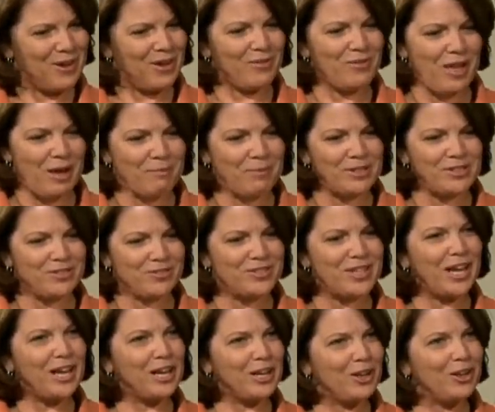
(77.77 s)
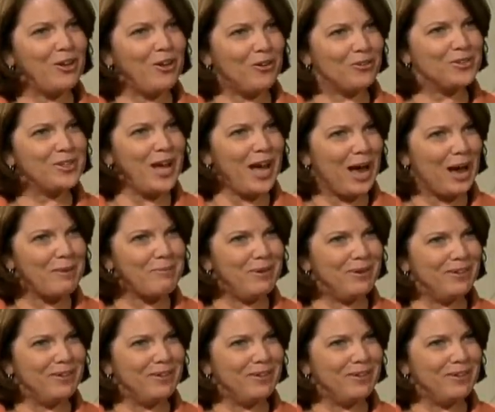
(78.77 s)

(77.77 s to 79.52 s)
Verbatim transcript: Well, that must have taken a long time.